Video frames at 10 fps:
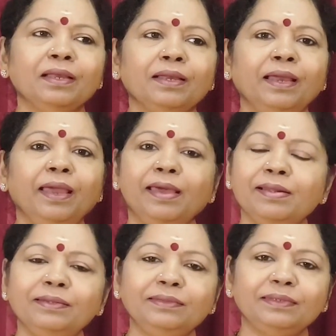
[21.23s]

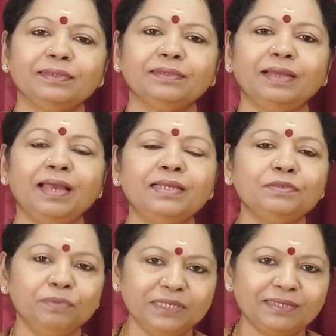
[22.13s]
health, as
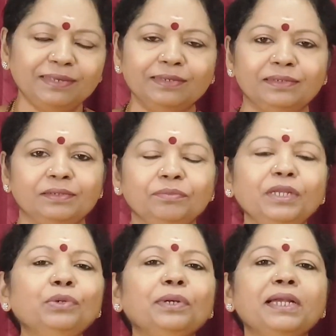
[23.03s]
we see it, we
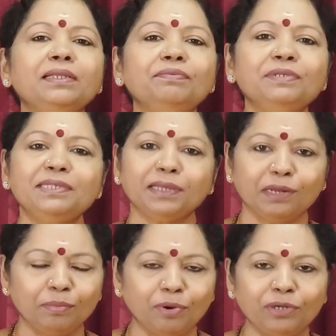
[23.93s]
look at the
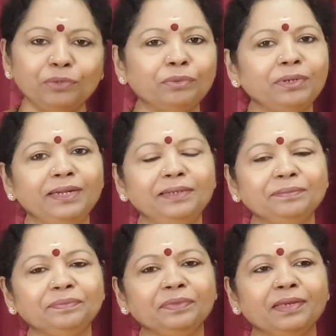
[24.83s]
physical body only.
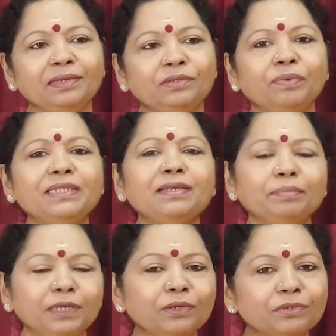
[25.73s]
So, when
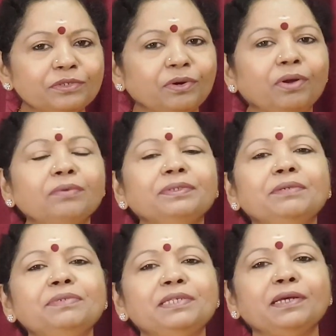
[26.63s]
something goes wrong with the
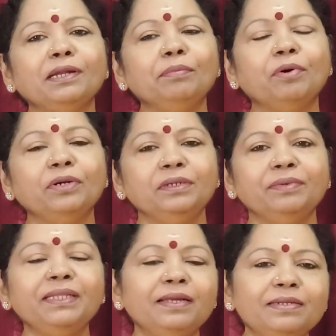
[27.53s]
physical body,
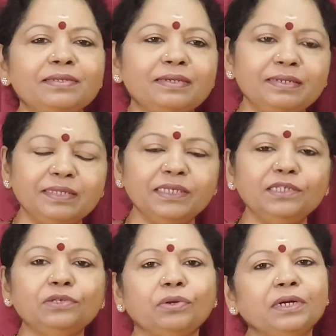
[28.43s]
when there is a
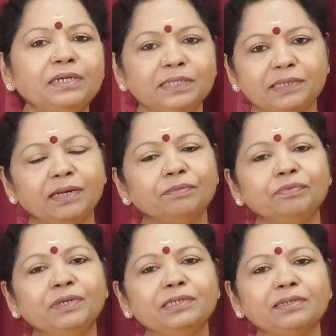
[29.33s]
disease or a
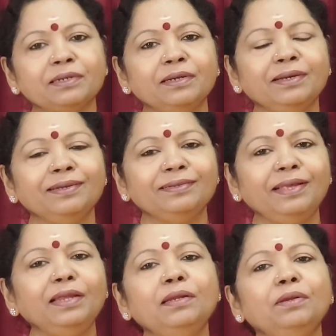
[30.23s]
discomfort,
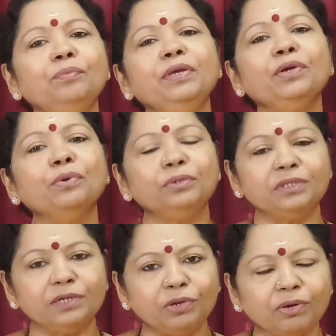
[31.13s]
then we go to
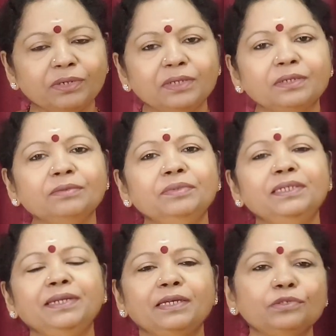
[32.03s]
the doctor, we
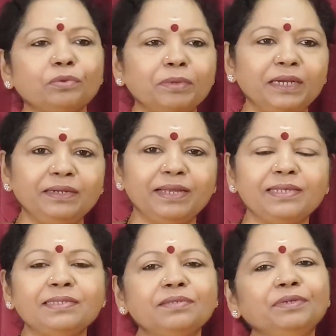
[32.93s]
take so many
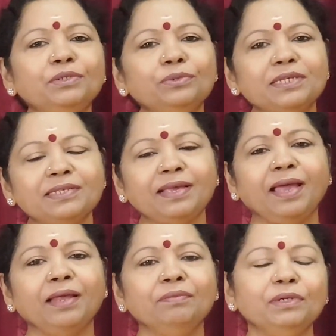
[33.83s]
tests, we do the
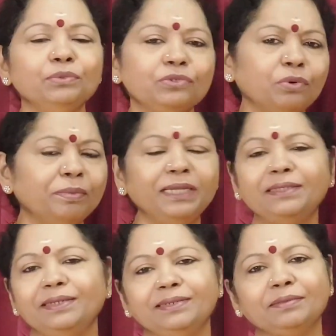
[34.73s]
scan, we do so many
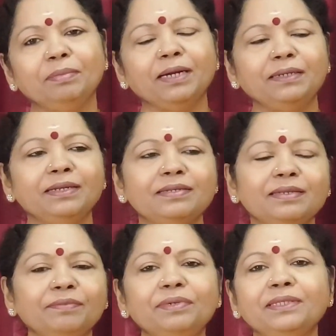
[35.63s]
things, blood tests,
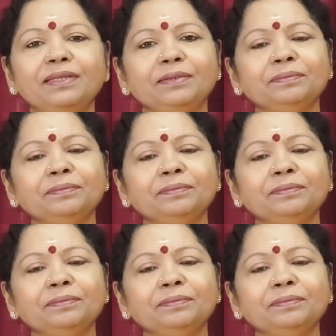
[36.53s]
everything.